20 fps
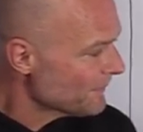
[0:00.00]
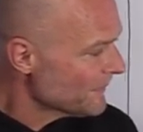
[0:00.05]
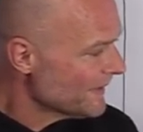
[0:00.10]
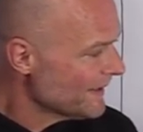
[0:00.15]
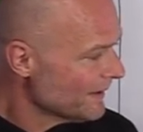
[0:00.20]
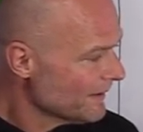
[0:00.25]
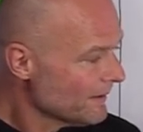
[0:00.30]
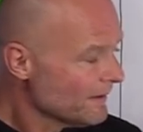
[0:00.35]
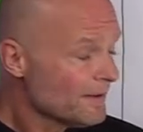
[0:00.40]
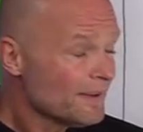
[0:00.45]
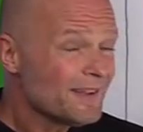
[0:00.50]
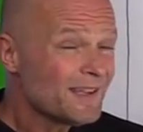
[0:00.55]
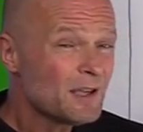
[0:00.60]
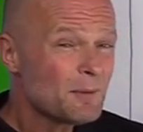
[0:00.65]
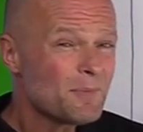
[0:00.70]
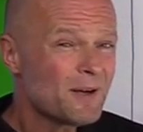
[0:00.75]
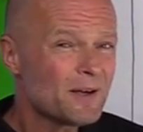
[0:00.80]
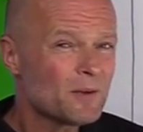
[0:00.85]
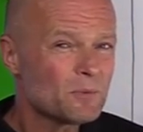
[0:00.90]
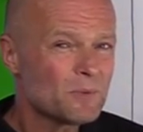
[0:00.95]
The other thing
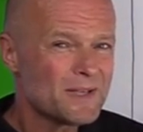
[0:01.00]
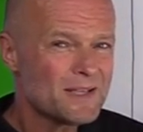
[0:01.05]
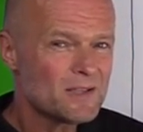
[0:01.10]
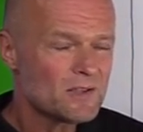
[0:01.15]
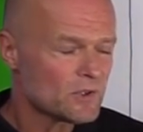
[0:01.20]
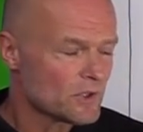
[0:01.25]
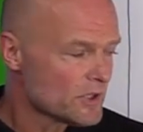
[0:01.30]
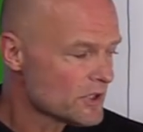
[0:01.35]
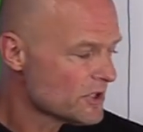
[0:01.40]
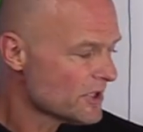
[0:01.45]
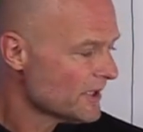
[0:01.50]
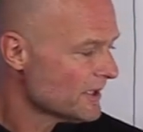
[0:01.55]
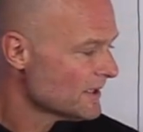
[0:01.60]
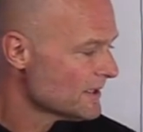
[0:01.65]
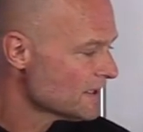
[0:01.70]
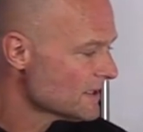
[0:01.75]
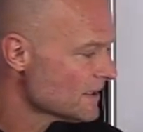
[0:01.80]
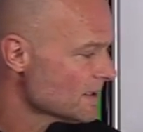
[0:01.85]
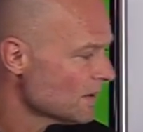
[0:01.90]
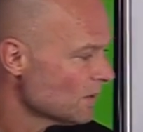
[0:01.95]
about research
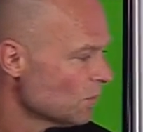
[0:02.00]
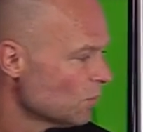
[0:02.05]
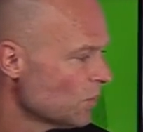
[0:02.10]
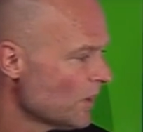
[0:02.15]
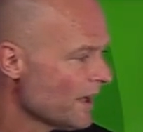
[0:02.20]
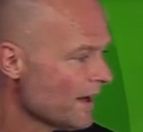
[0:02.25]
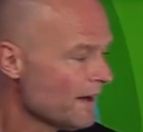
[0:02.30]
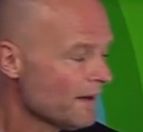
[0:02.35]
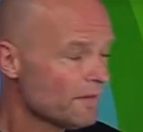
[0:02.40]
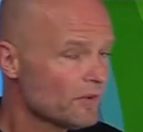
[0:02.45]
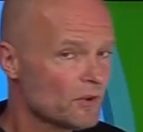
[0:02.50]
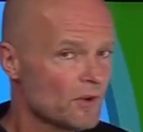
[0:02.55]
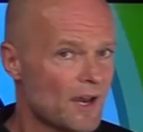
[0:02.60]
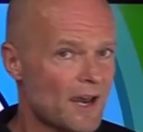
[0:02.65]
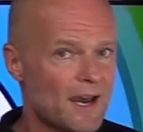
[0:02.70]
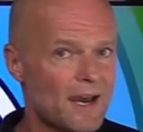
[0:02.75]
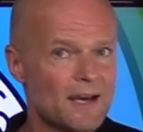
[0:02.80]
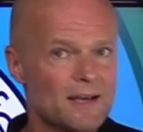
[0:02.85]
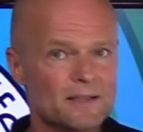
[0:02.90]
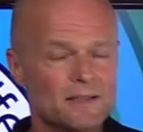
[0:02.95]
is we have
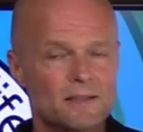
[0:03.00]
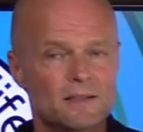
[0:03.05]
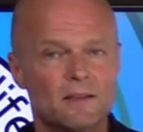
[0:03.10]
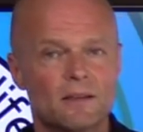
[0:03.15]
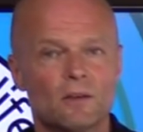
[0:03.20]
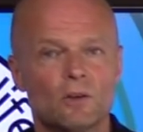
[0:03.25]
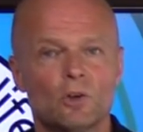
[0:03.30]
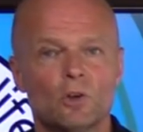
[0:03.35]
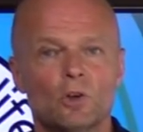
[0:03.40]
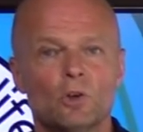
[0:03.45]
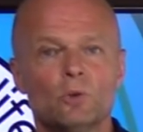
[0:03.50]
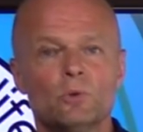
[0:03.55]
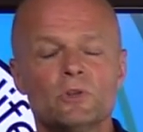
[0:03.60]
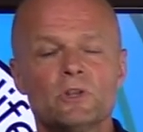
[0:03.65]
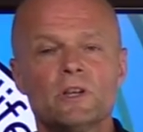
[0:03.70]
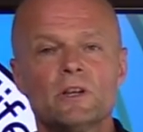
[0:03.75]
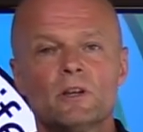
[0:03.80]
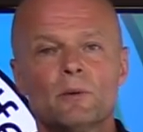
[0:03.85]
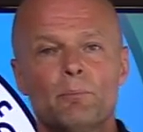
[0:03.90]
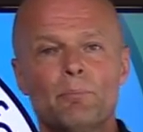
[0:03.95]
to ask,
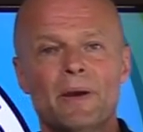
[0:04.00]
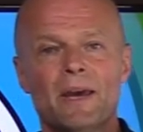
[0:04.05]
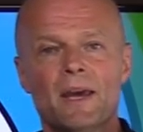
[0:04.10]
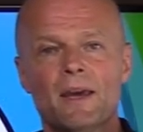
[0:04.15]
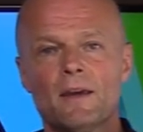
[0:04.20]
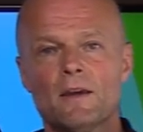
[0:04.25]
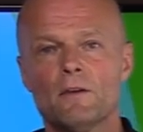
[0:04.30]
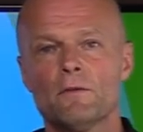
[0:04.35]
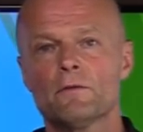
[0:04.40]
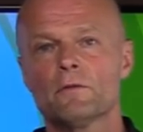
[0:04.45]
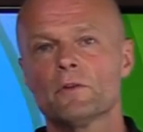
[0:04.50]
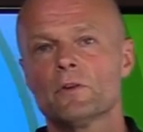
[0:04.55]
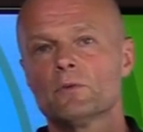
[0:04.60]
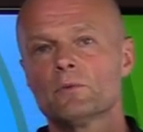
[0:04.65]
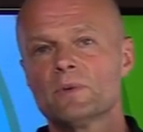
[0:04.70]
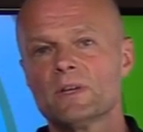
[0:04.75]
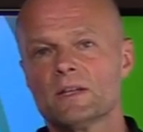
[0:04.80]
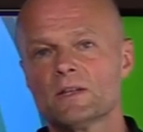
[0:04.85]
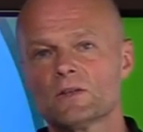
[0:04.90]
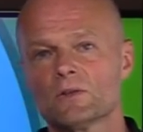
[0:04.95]
who's going to pay for the
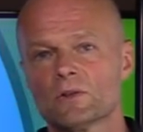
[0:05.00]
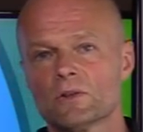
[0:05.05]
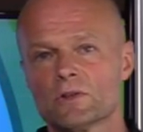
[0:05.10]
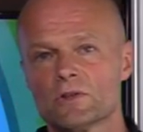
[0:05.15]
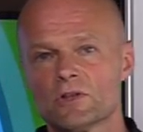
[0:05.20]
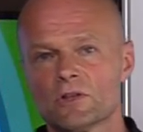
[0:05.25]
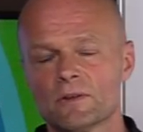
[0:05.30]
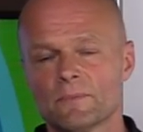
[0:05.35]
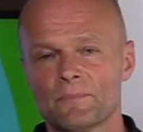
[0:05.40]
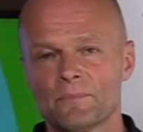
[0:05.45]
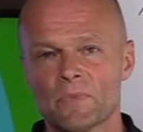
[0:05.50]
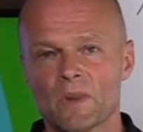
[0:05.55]
research?